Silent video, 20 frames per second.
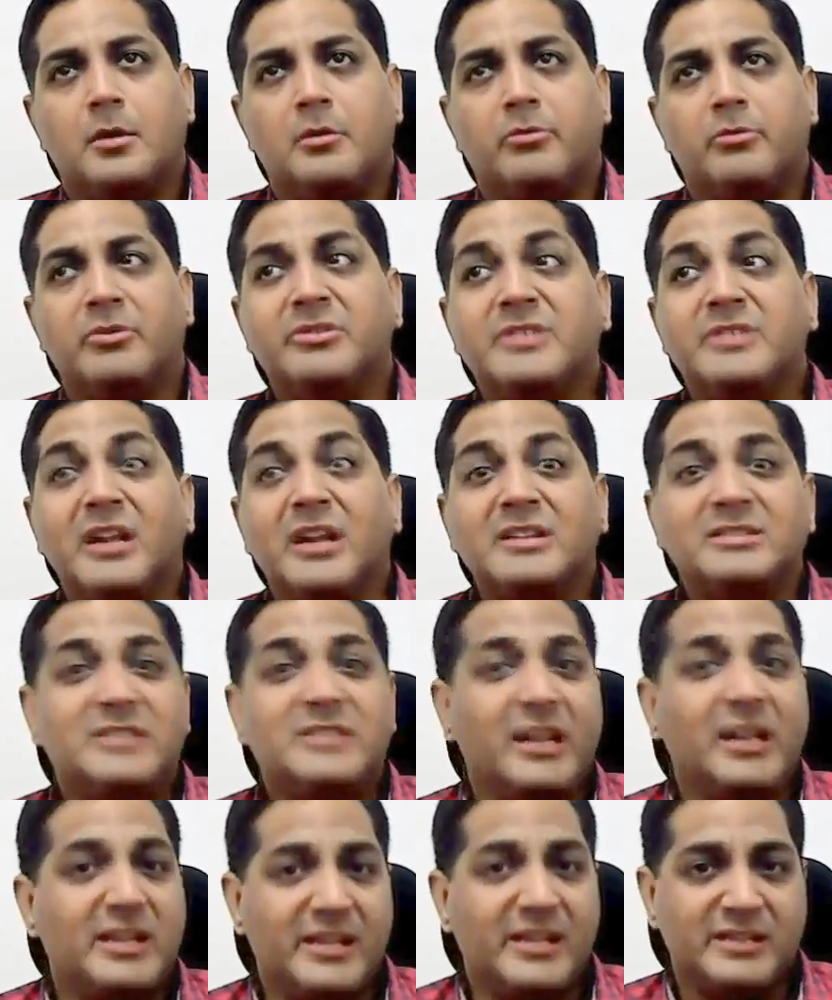results
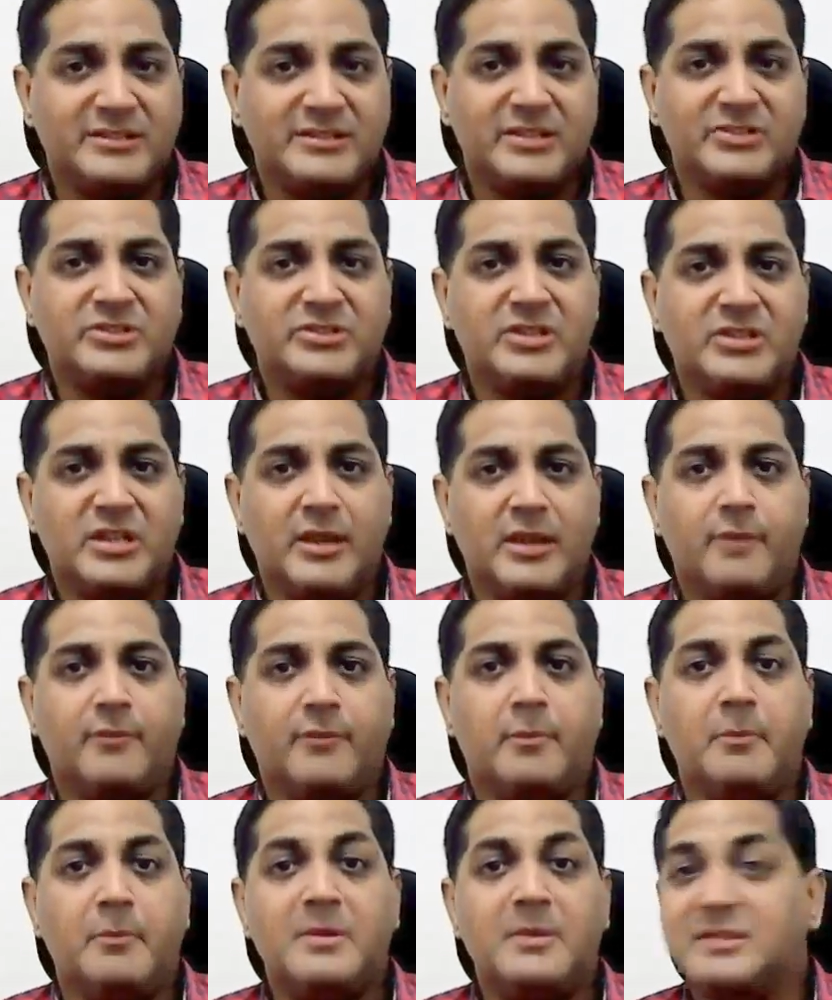that he has achieved,
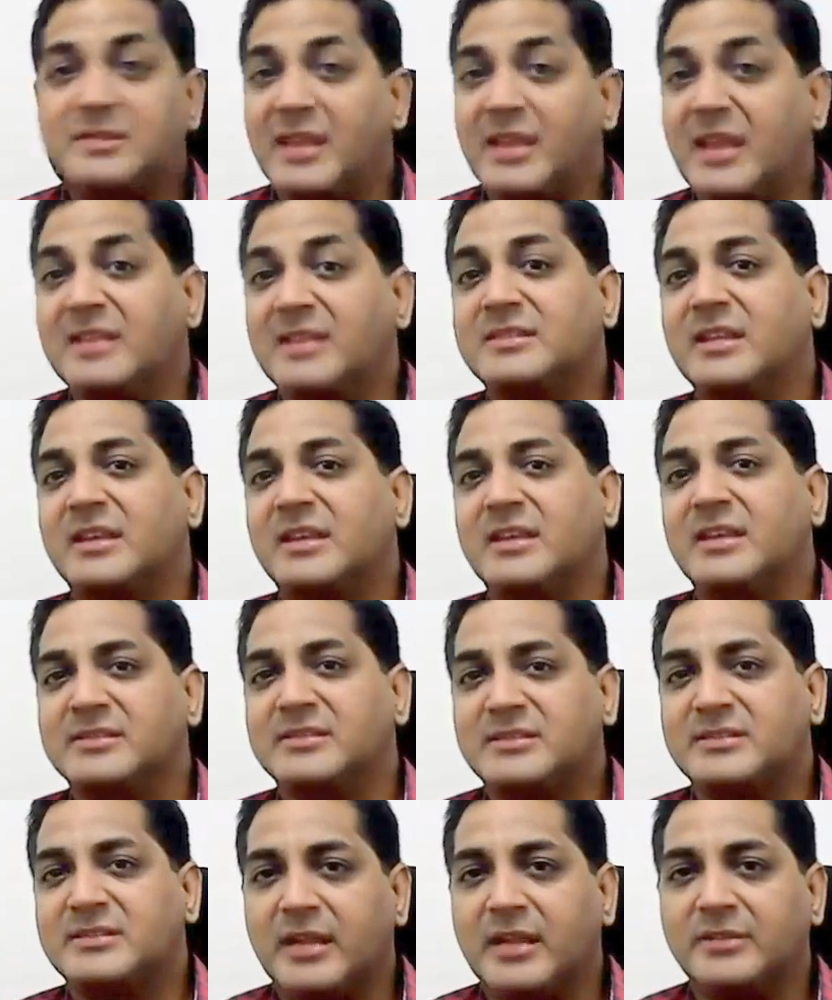mistakes that he
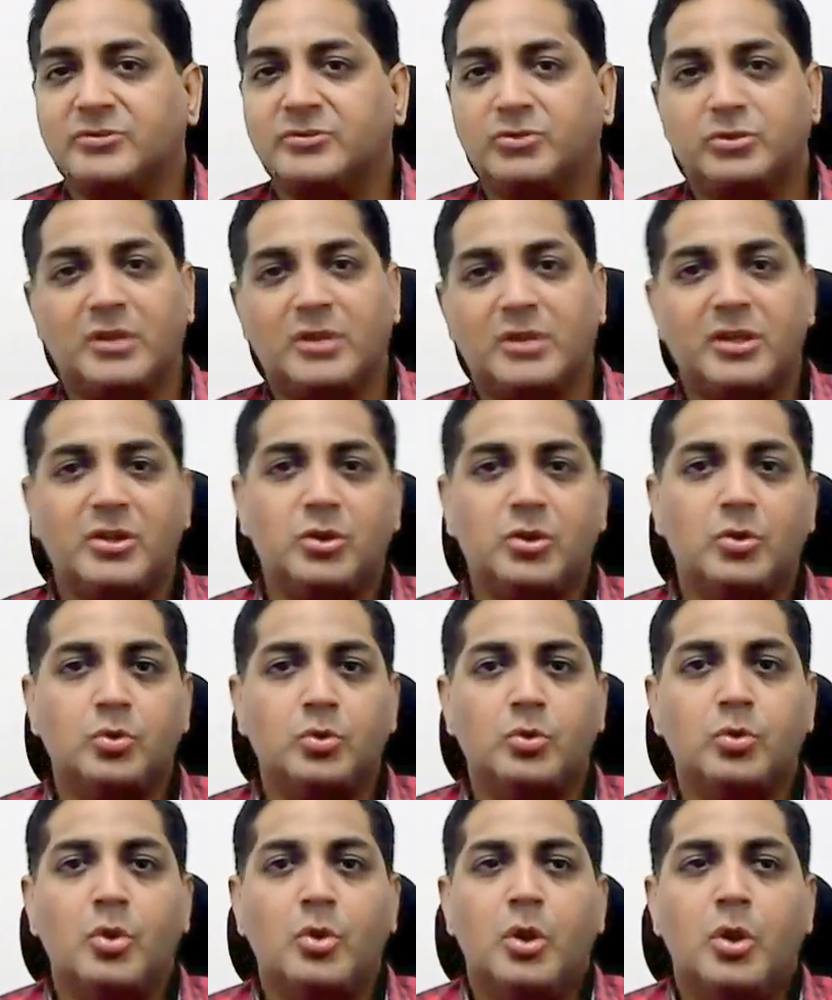has done, so that
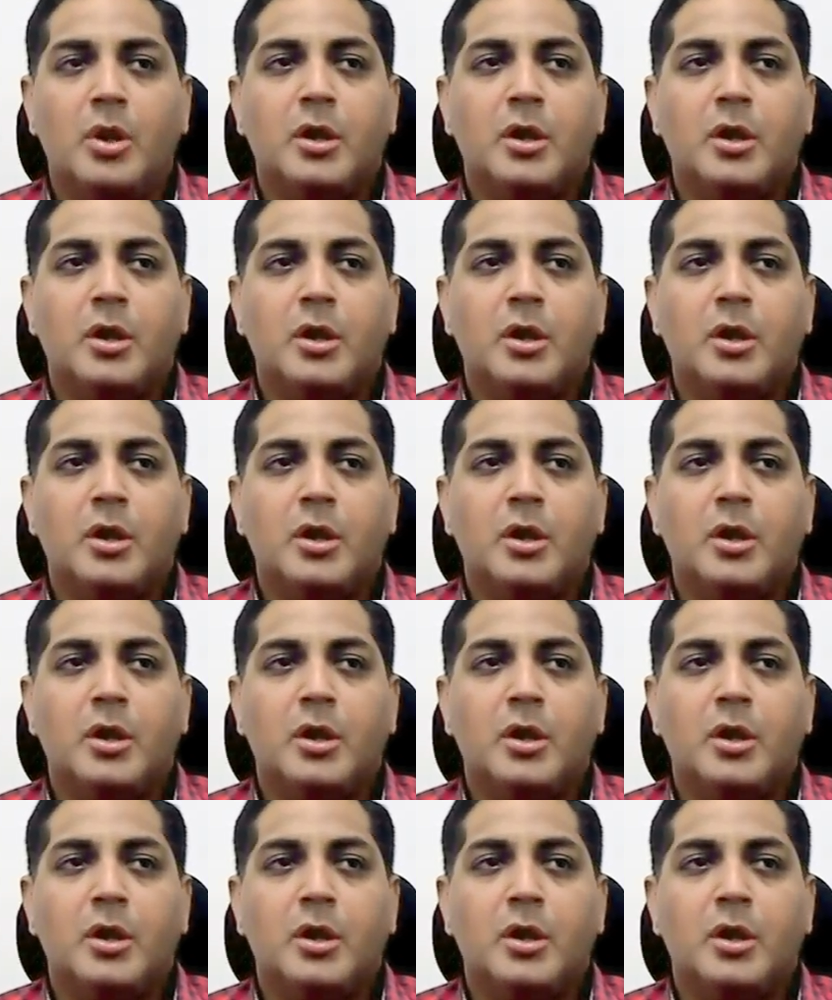you